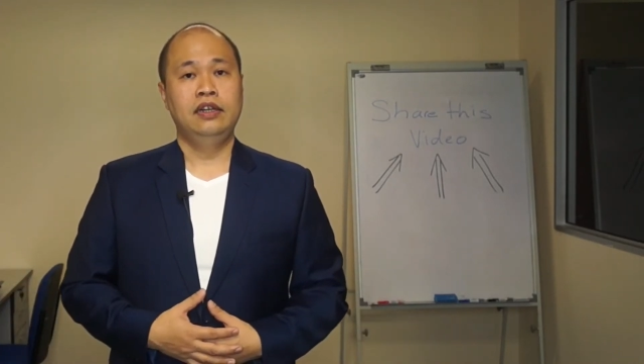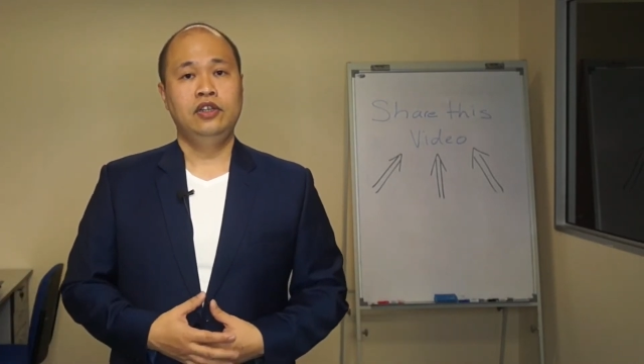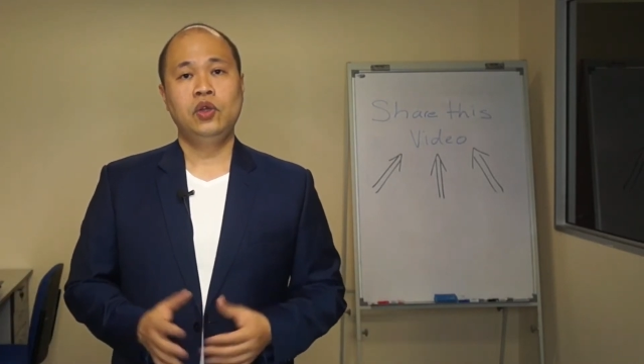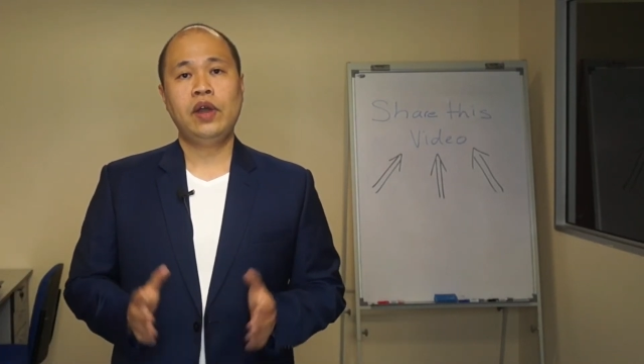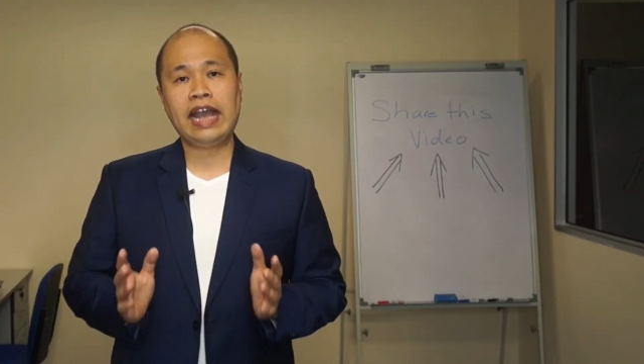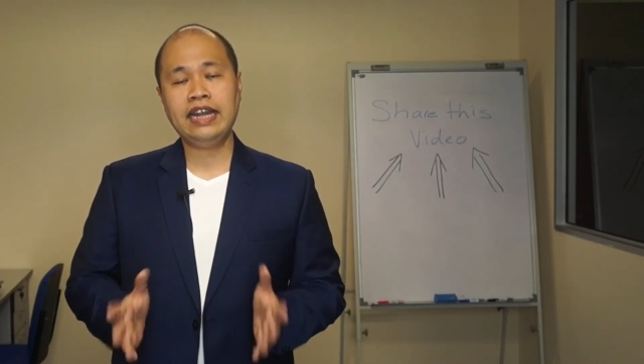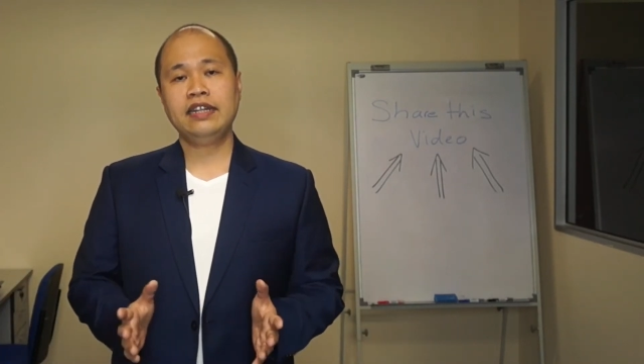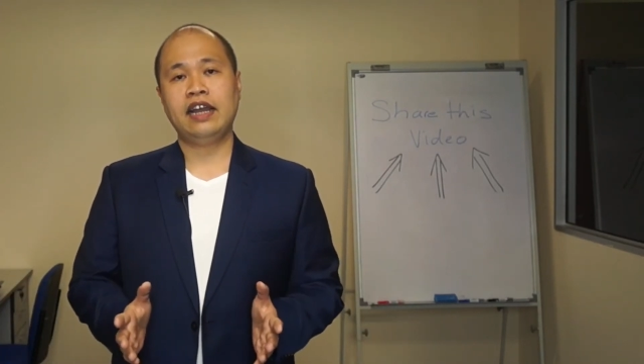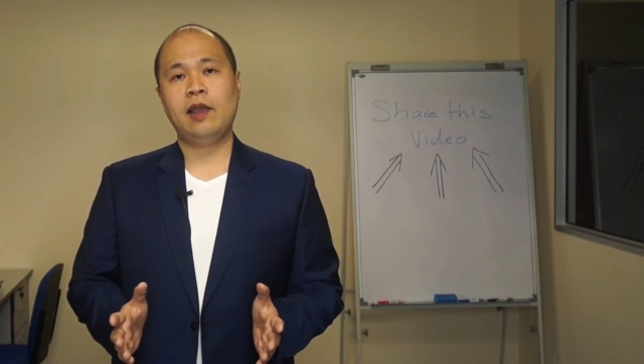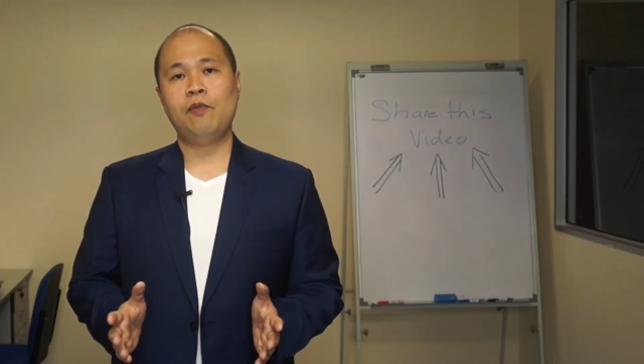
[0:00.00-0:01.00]
So
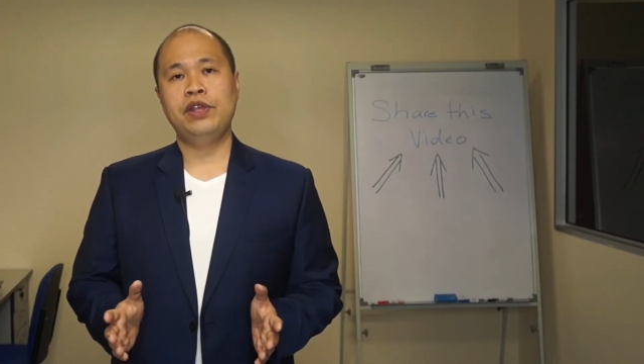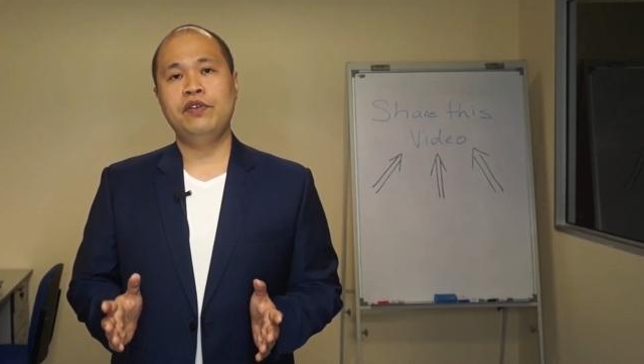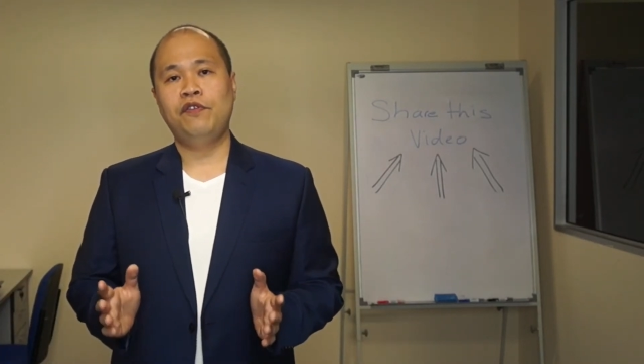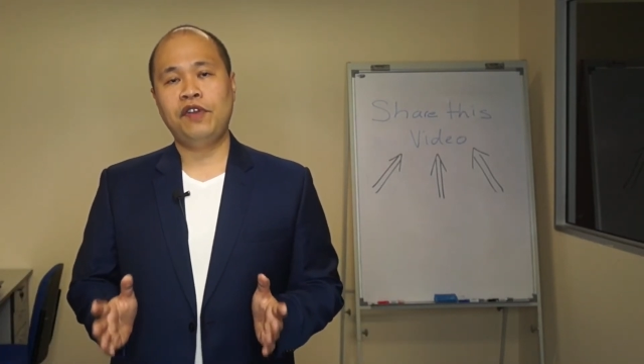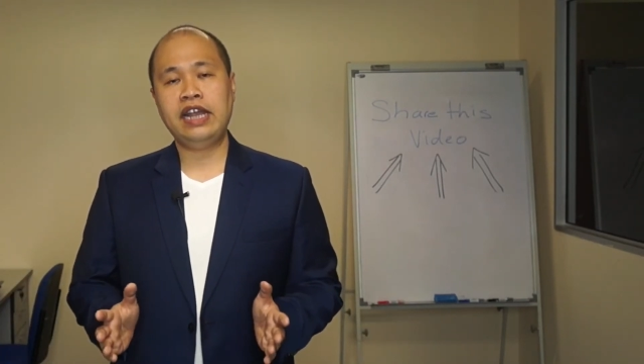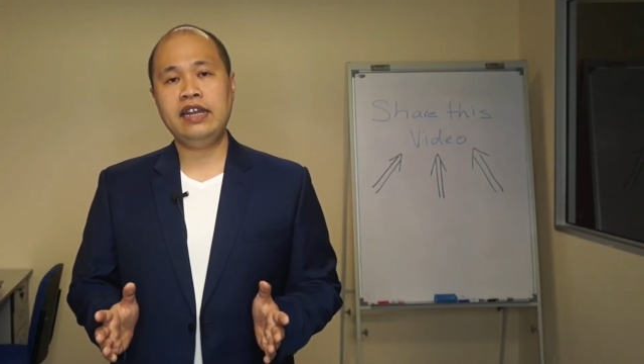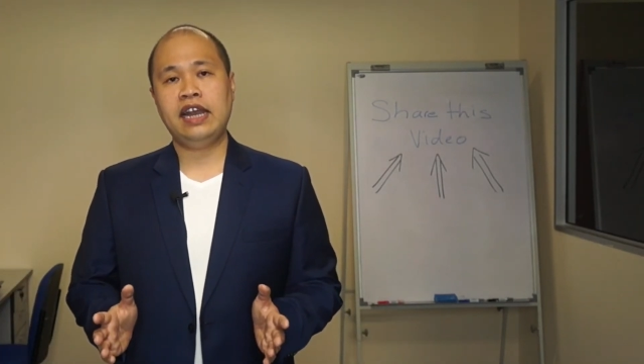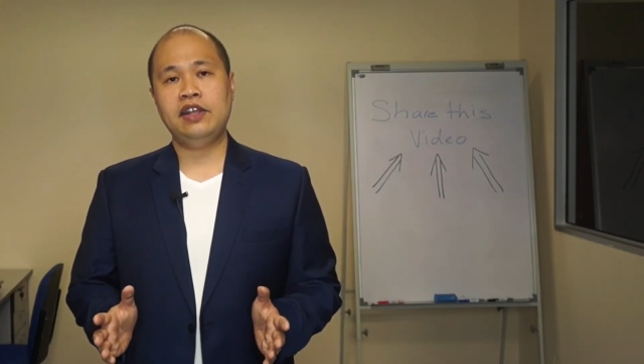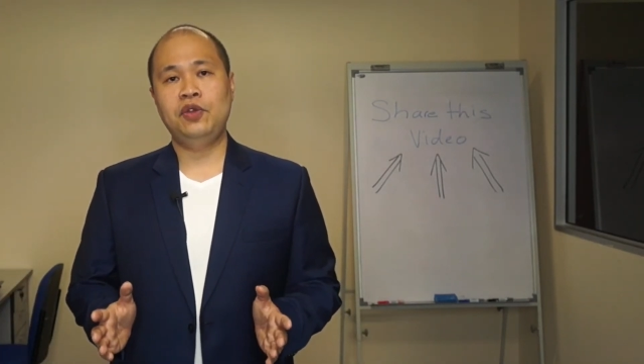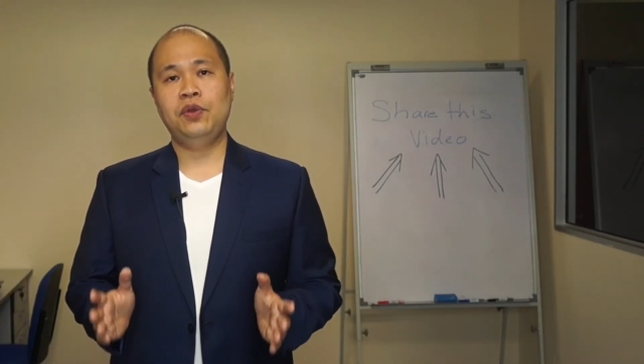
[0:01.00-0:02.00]
anytime when you find
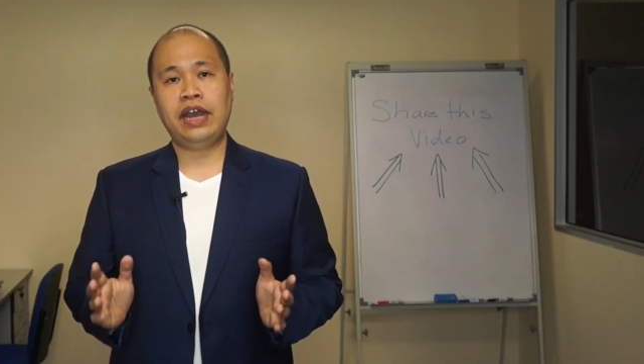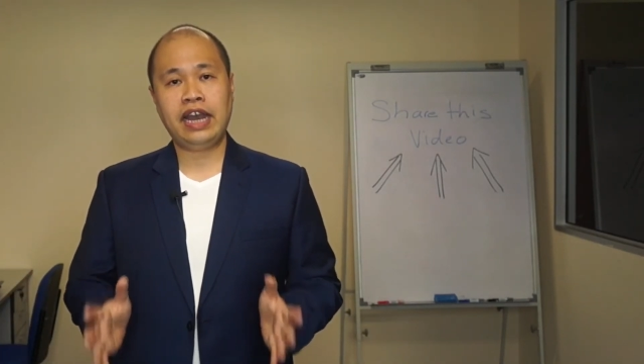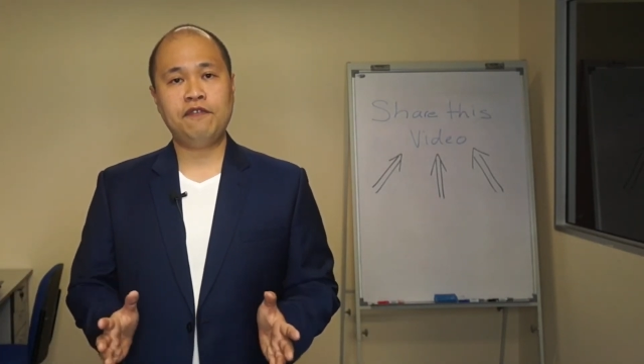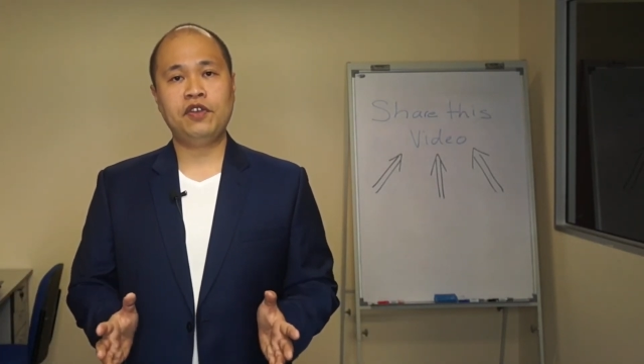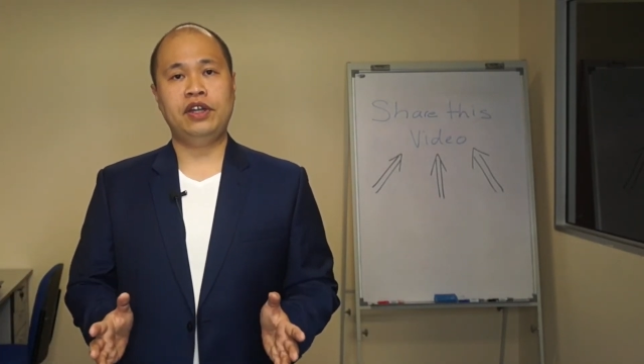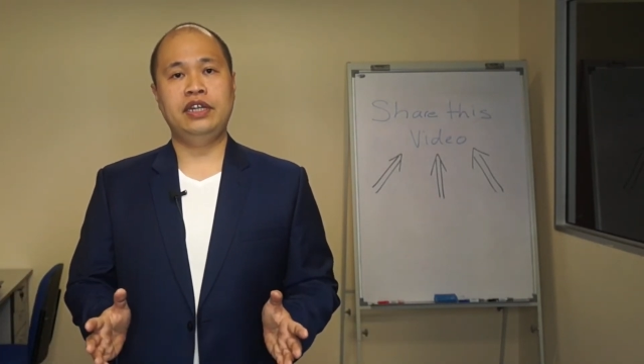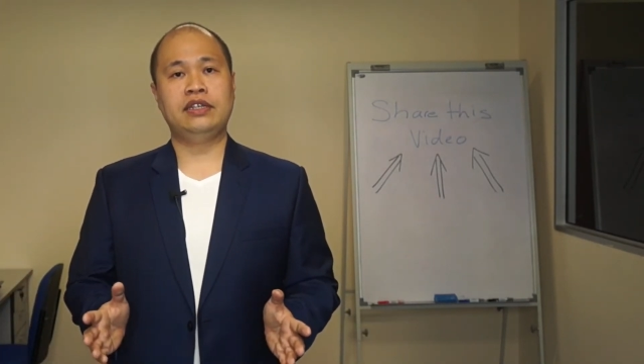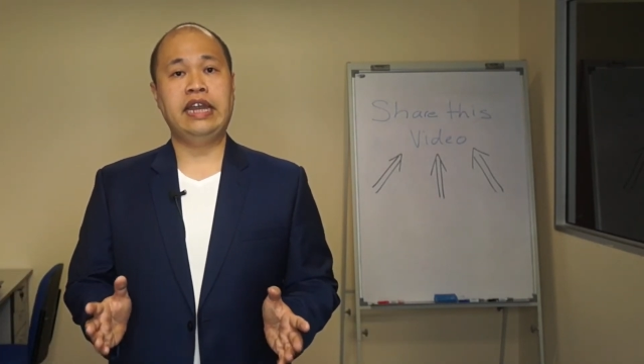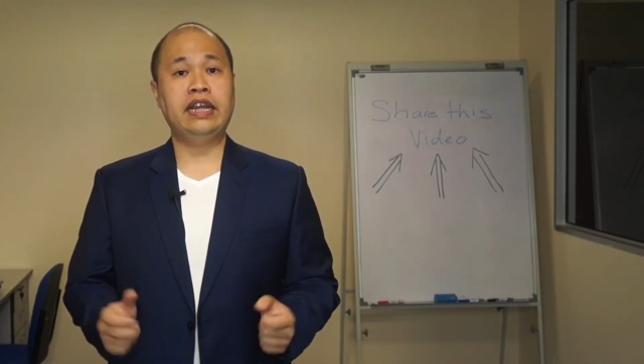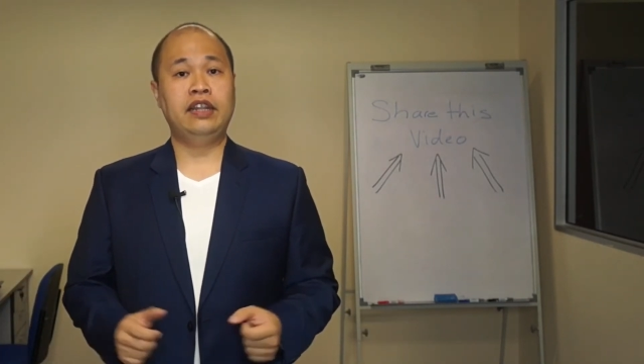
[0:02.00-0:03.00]
that you have got
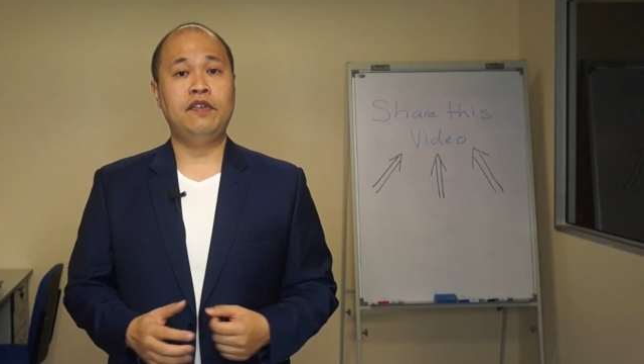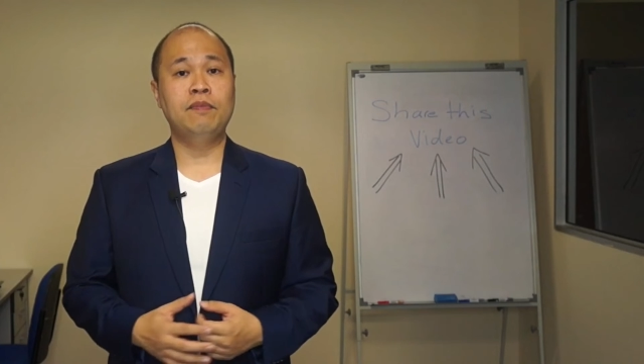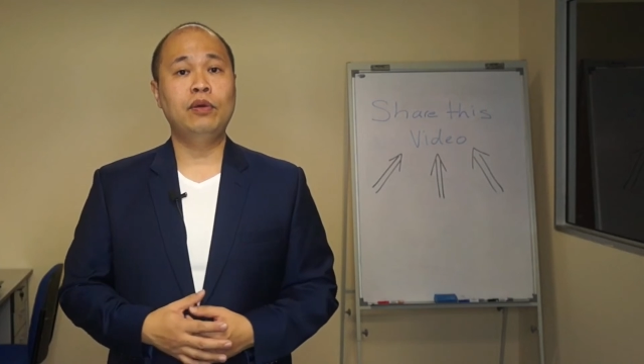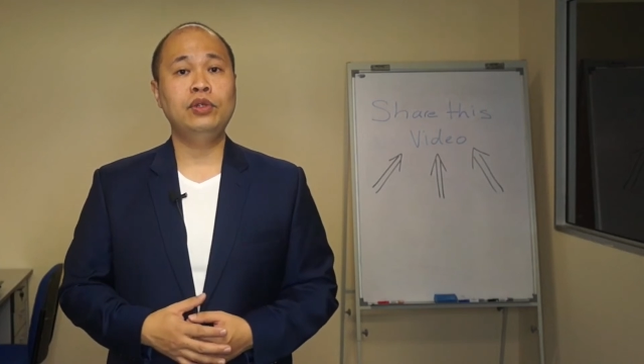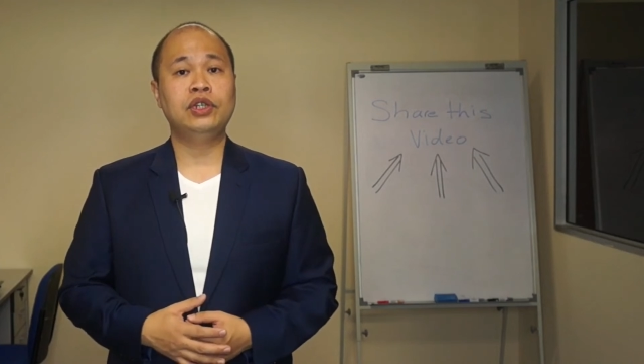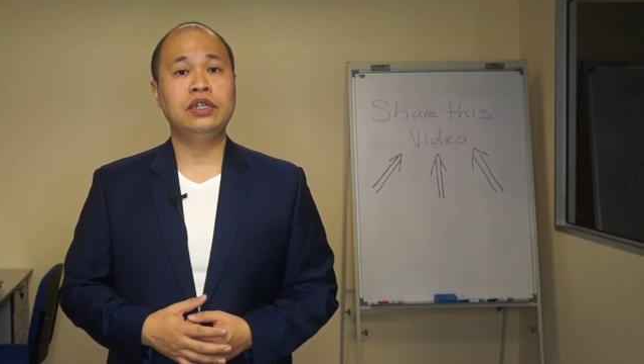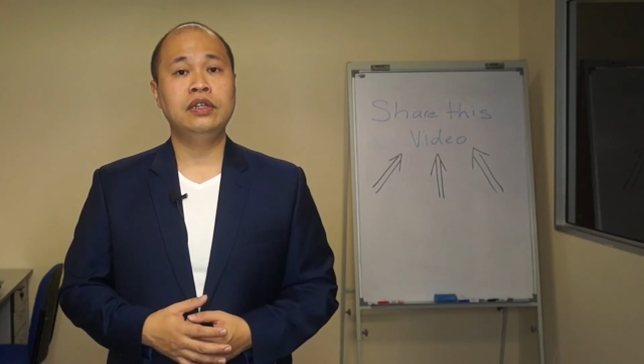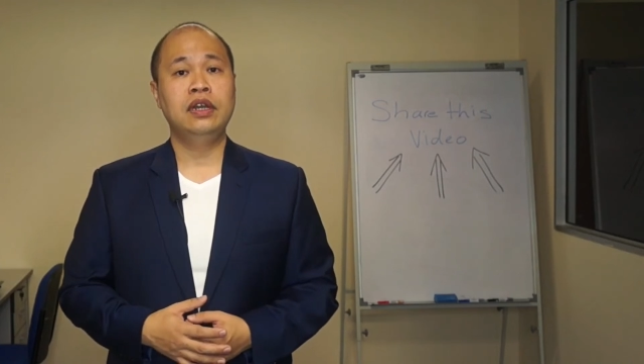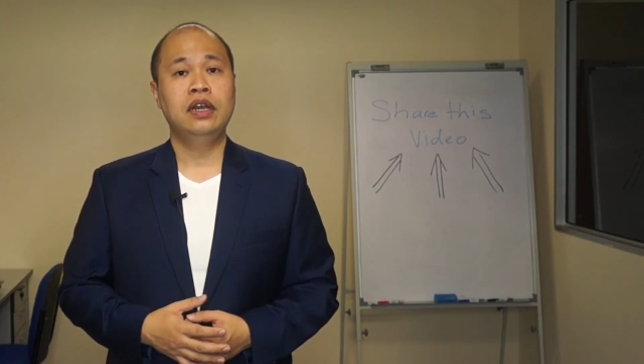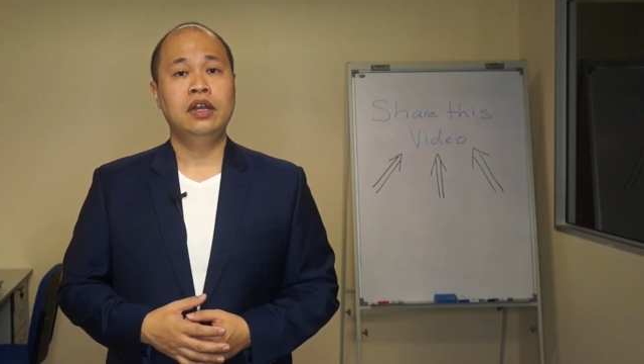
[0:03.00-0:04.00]
this negative emotion,